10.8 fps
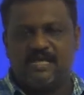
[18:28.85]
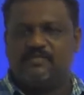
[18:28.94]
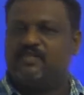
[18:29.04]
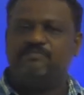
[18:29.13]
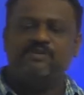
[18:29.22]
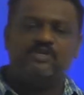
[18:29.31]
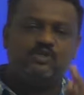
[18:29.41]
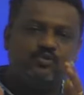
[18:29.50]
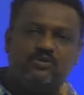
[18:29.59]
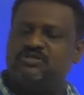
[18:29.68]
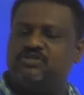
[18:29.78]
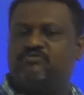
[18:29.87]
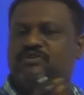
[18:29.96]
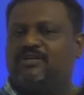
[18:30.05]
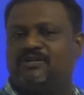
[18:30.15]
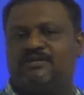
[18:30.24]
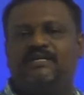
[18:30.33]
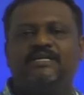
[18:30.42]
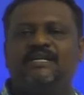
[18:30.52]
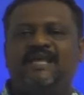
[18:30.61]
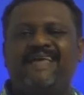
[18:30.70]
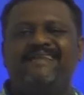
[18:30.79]
That means once we have
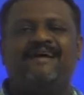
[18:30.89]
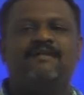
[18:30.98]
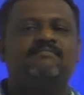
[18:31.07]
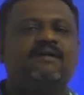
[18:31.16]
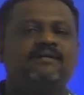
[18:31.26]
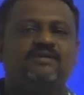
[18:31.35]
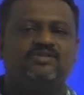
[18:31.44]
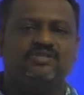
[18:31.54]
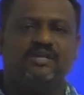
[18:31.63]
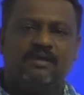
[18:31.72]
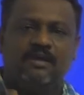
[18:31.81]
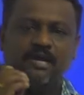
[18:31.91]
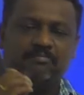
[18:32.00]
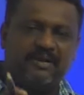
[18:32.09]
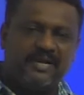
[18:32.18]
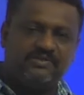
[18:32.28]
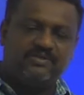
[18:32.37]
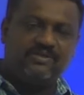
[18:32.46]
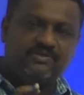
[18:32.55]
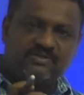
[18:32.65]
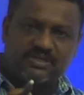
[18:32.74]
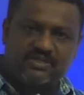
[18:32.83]
written any unconditional branching
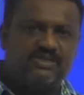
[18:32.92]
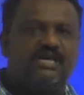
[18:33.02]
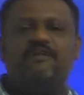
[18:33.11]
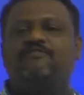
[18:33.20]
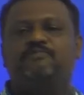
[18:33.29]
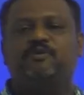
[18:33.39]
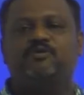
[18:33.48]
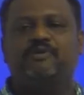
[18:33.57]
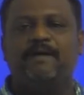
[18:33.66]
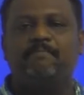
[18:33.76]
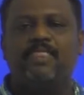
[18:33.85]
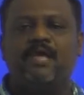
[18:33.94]
instruction in our program,